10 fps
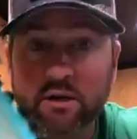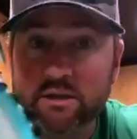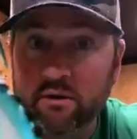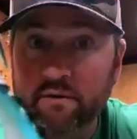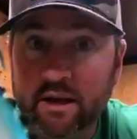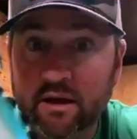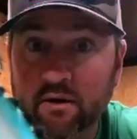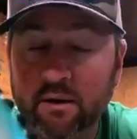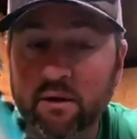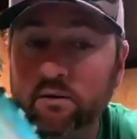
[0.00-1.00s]
until I saw the video.
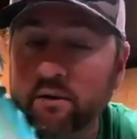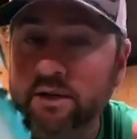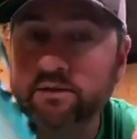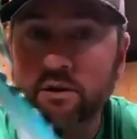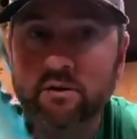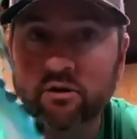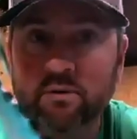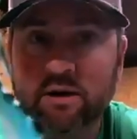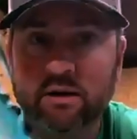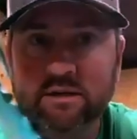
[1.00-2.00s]
And I'm like, well, that's really cool
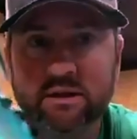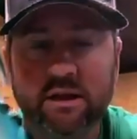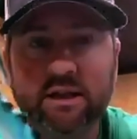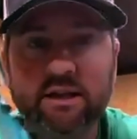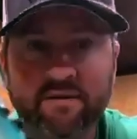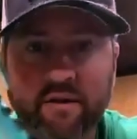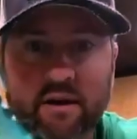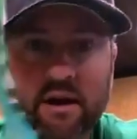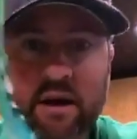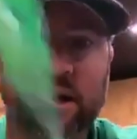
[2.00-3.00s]
because it's a lot different.
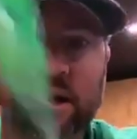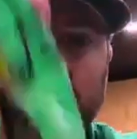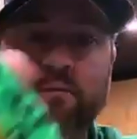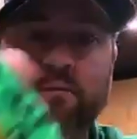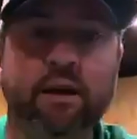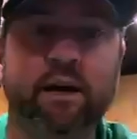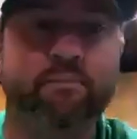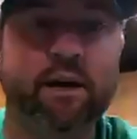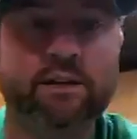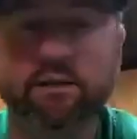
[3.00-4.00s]
Um, it
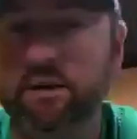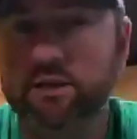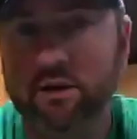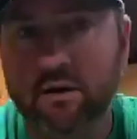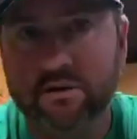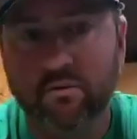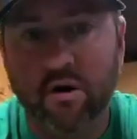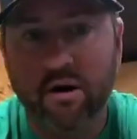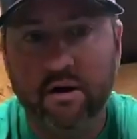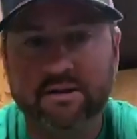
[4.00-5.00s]
basically churns the
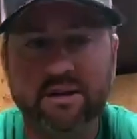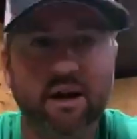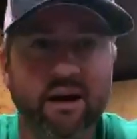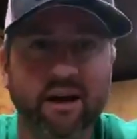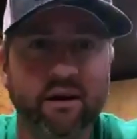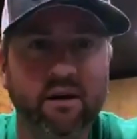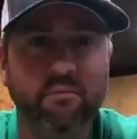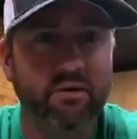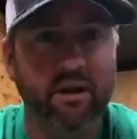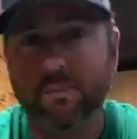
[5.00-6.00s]
water. It's not like
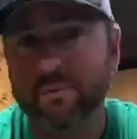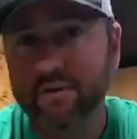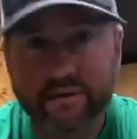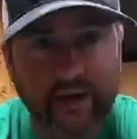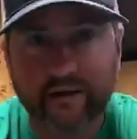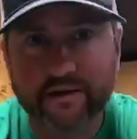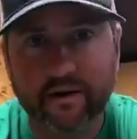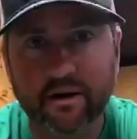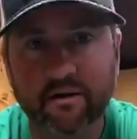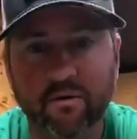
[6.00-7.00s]
plopper style
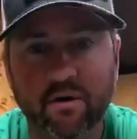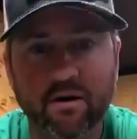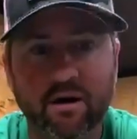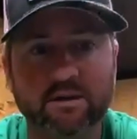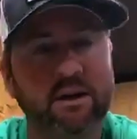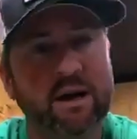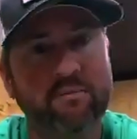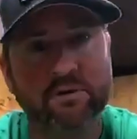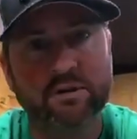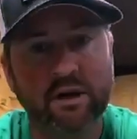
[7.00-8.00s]
churning the water. It's a lot
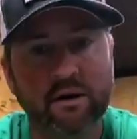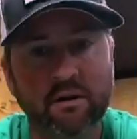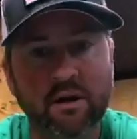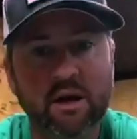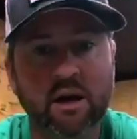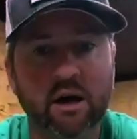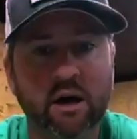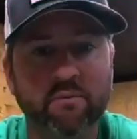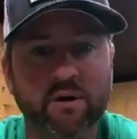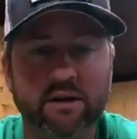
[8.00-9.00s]
more subtle,
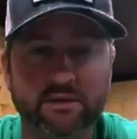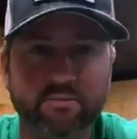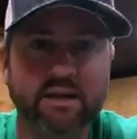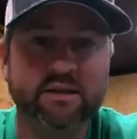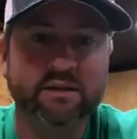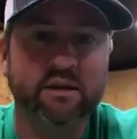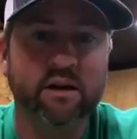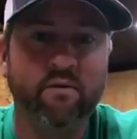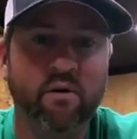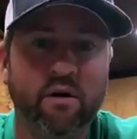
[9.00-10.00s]
um, but it displaces
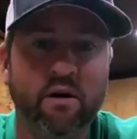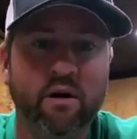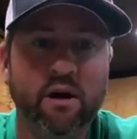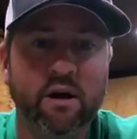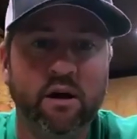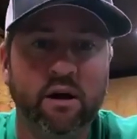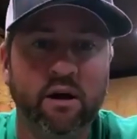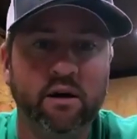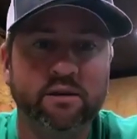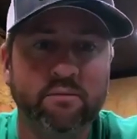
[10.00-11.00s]
enough water
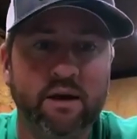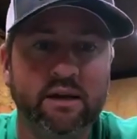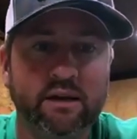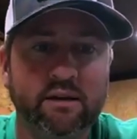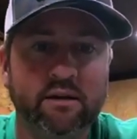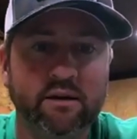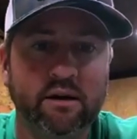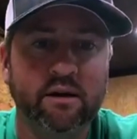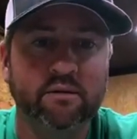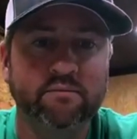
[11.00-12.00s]
uh, to make it
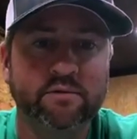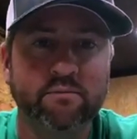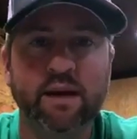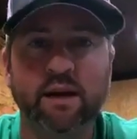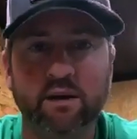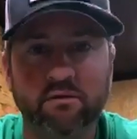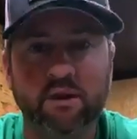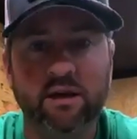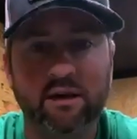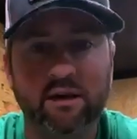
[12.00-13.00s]
um, to make it
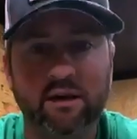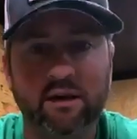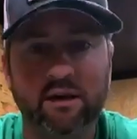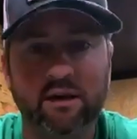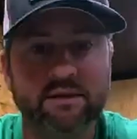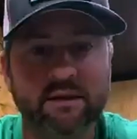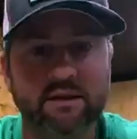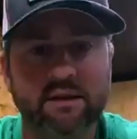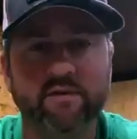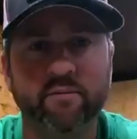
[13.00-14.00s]
unique and, and kind of set
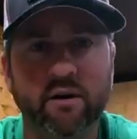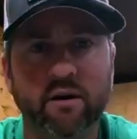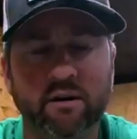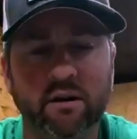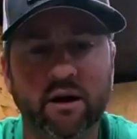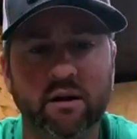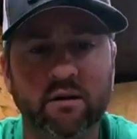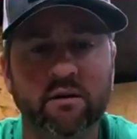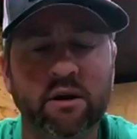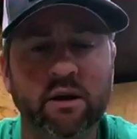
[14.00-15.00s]
itself apart than a lot of
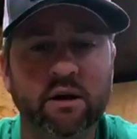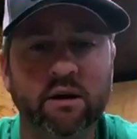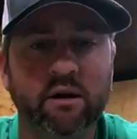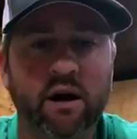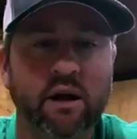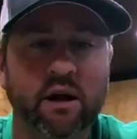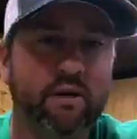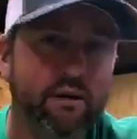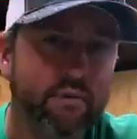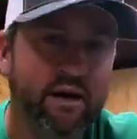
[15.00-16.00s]
other Uh, hollow
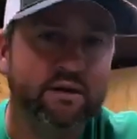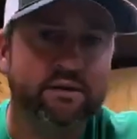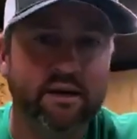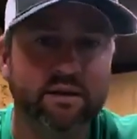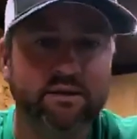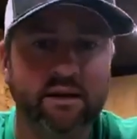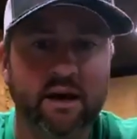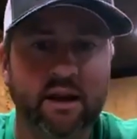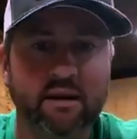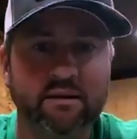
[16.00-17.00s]
body baits and things like
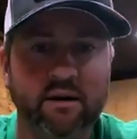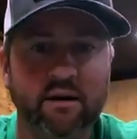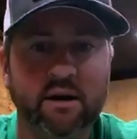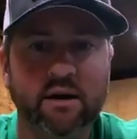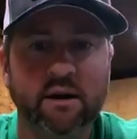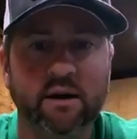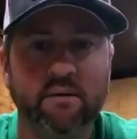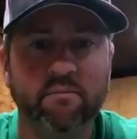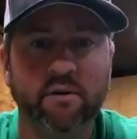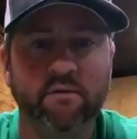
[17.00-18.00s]
that out there.
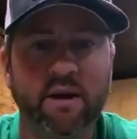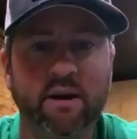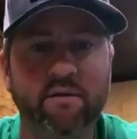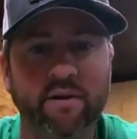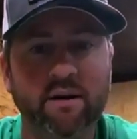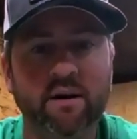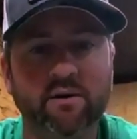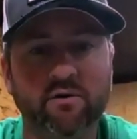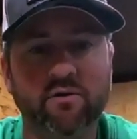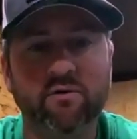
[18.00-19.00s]
Um, but very, very
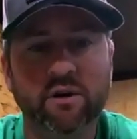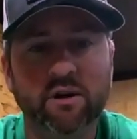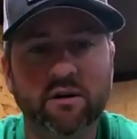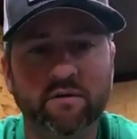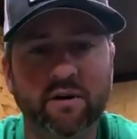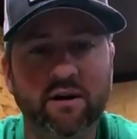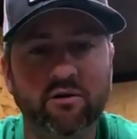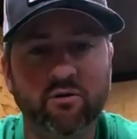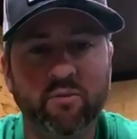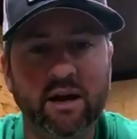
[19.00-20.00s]
cool, very
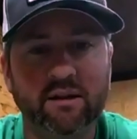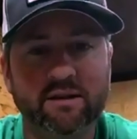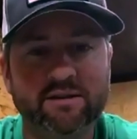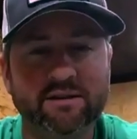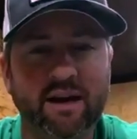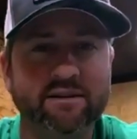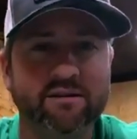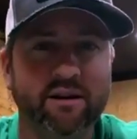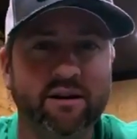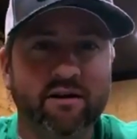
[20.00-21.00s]
cool bait. This is
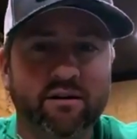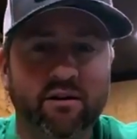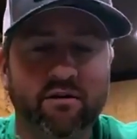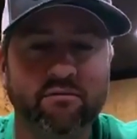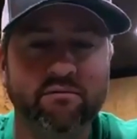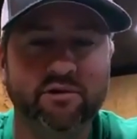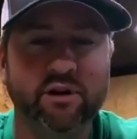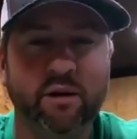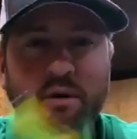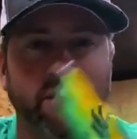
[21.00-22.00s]
actually a color called
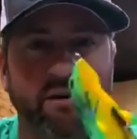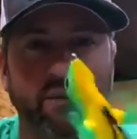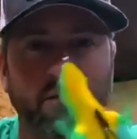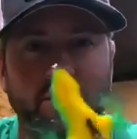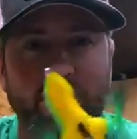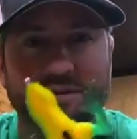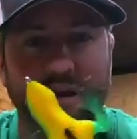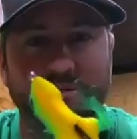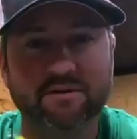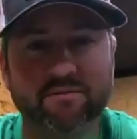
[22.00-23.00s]
Tropic Thunder, which just
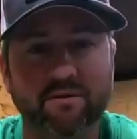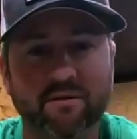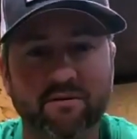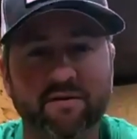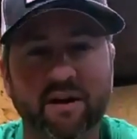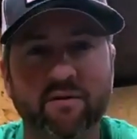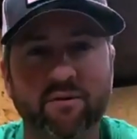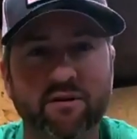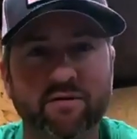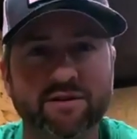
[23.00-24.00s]
happens to be one of my favorite
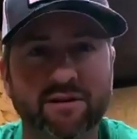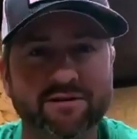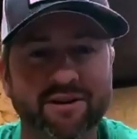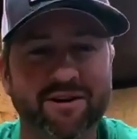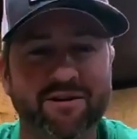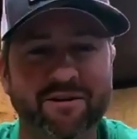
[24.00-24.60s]
movies also.